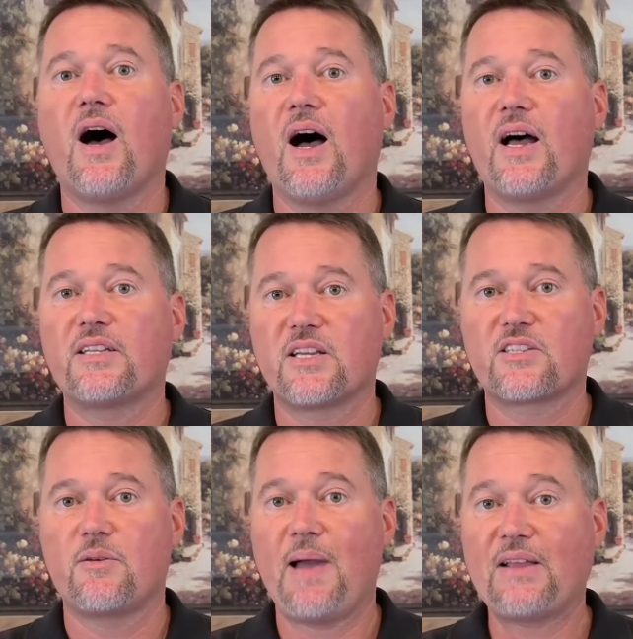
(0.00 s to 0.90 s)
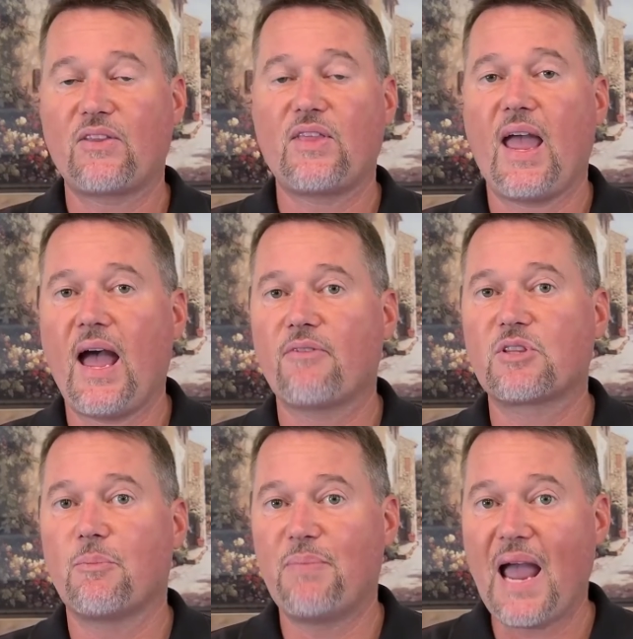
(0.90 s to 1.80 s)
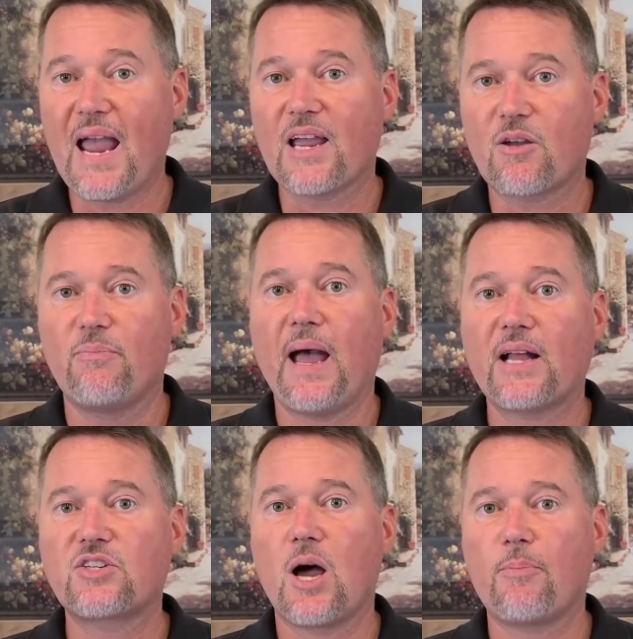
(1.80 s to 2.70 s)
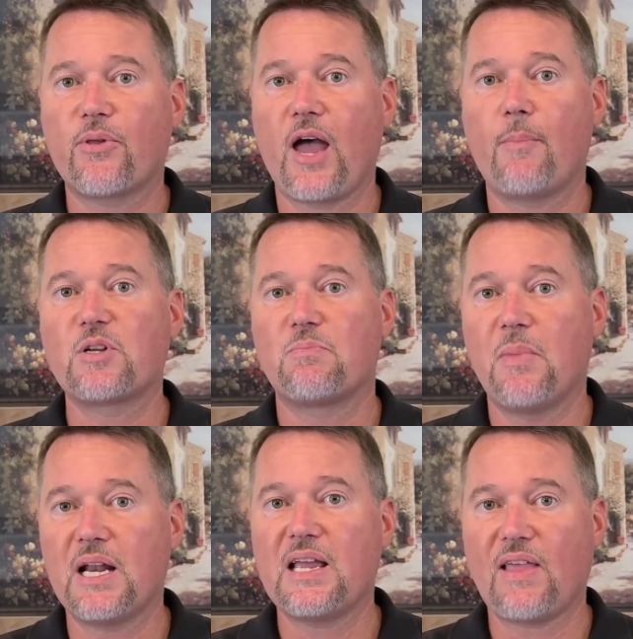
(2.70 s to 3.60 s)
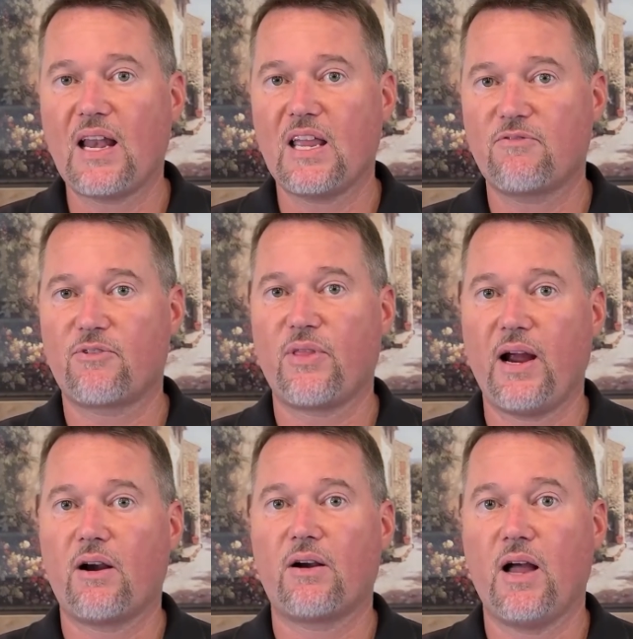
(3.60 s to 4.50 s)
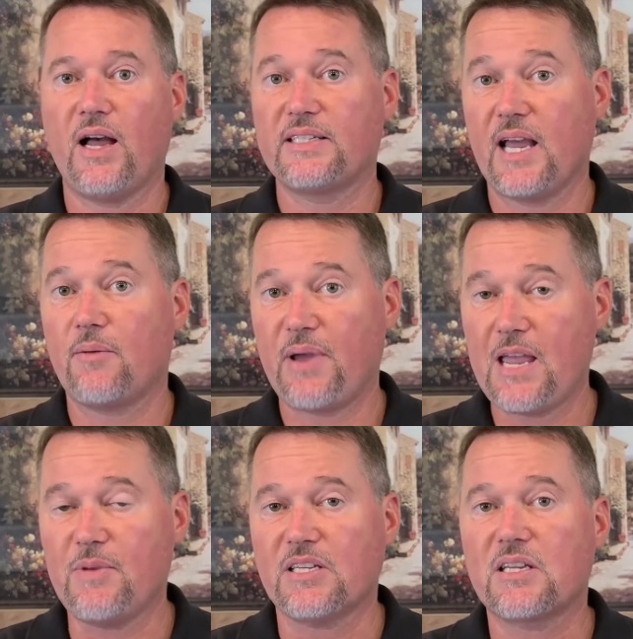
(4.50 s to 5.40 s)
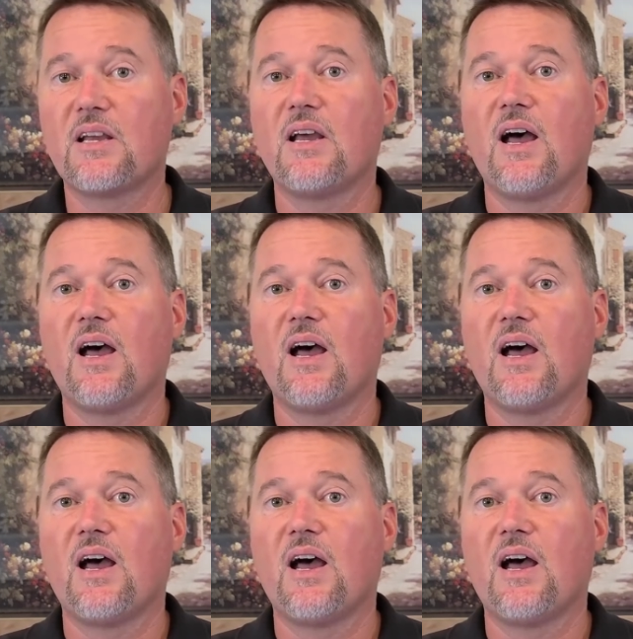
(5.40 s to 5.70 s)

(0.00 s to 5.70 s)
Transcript: Does the amount that they have in the bank match up with how much money they need for their down payment?